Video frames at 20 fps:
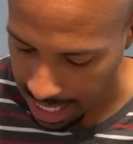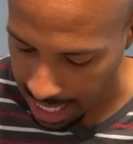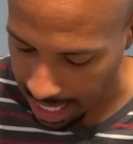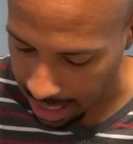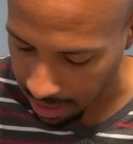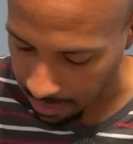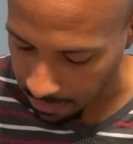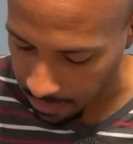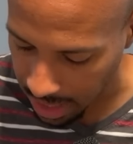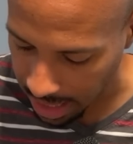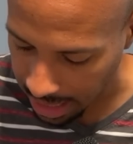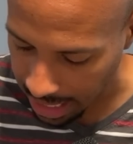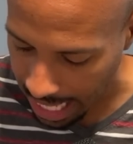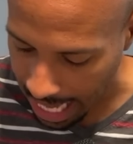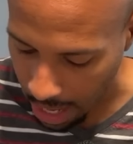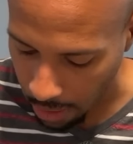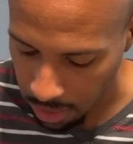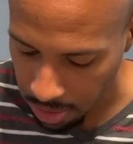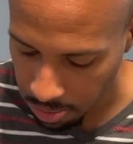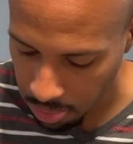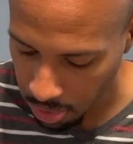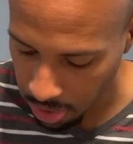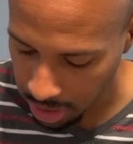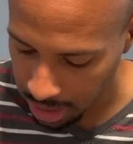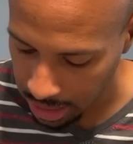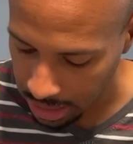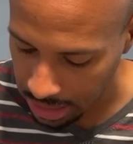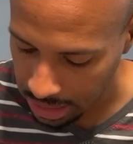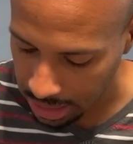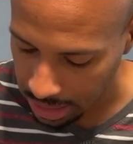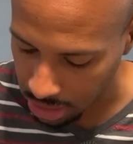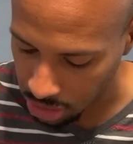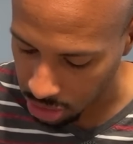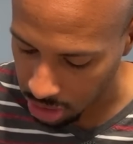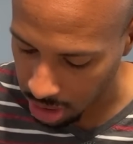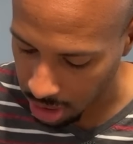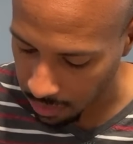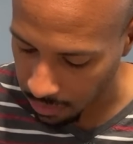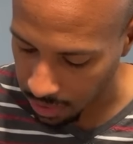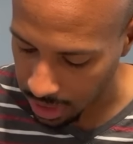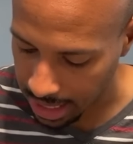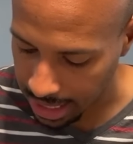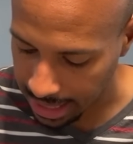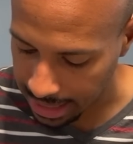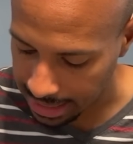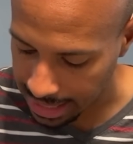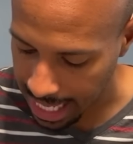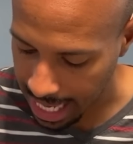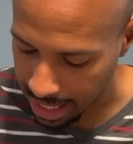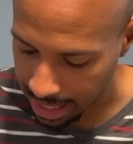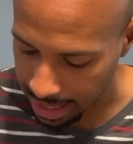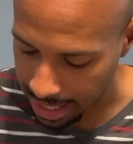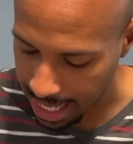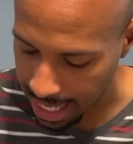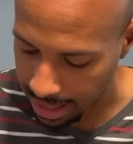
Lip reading: And finally, how important is this year for Dennis Allen?